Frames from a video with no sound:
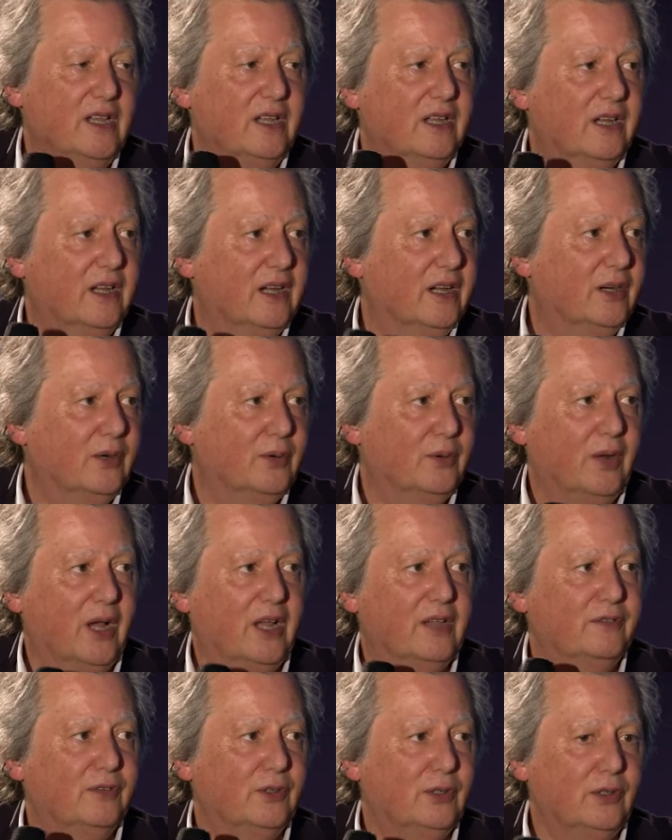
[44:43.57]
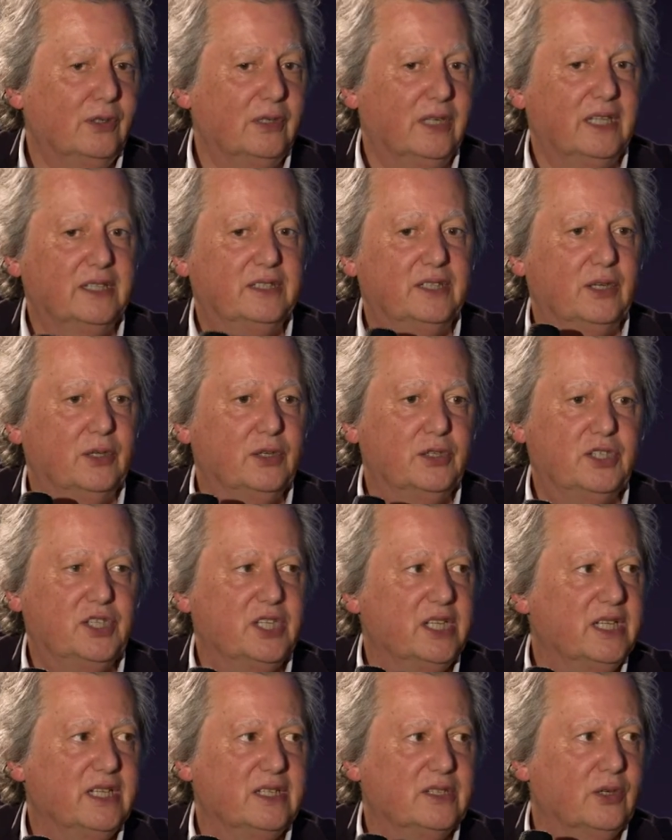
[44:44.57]
rival
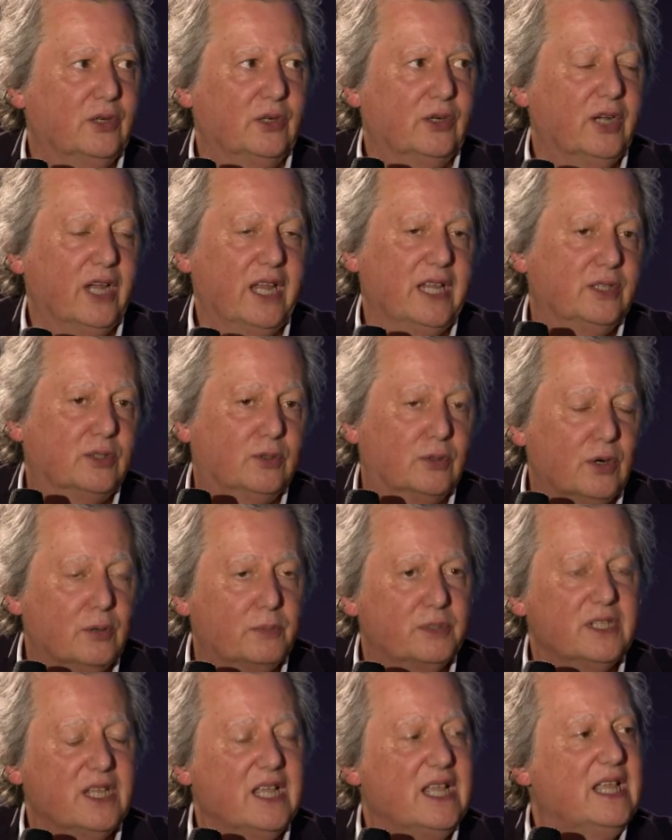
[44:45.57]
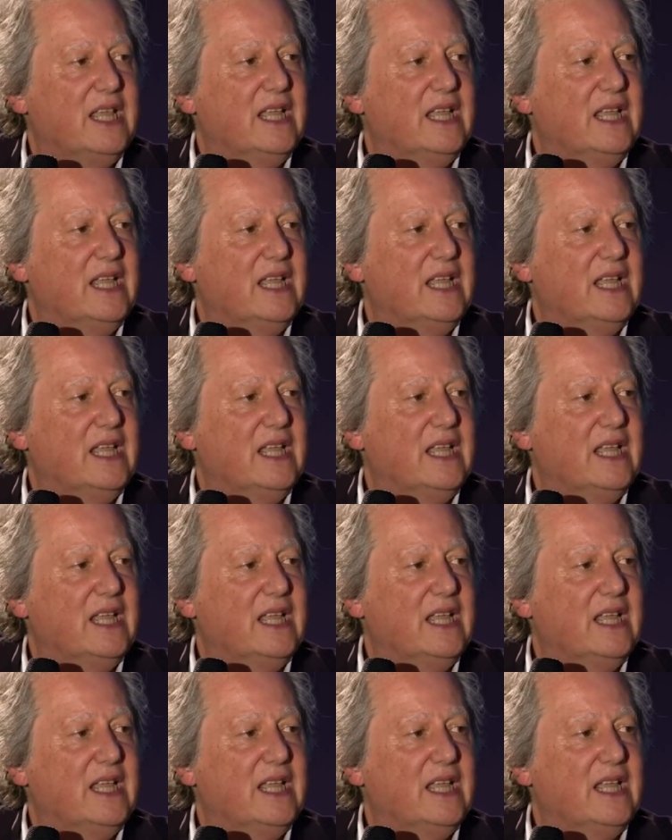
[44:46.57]
ideologies or hate groups.